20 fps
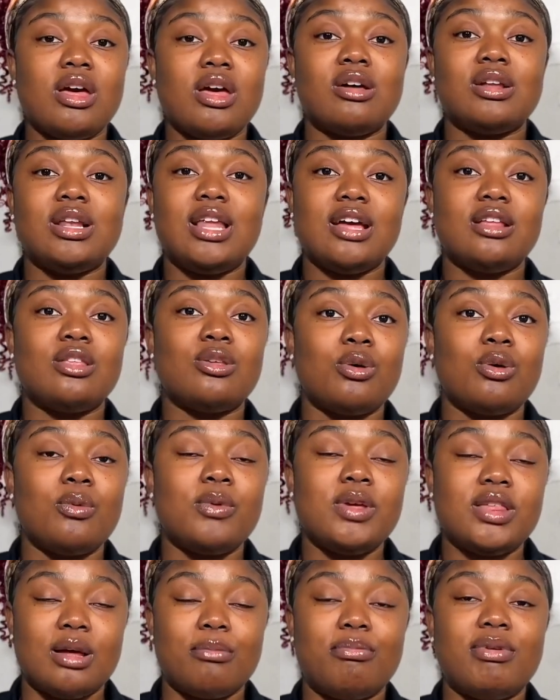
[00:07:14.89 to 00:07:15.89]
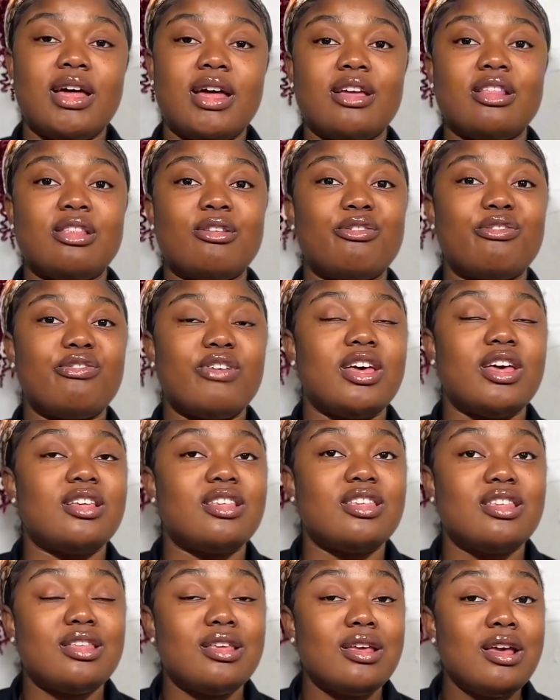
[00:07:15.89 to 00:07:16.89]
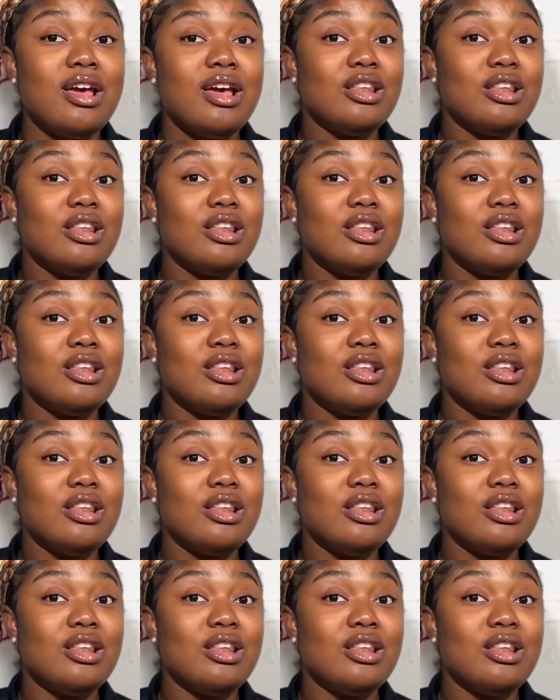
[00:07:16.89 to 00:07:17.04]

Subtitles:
I would like to always apply the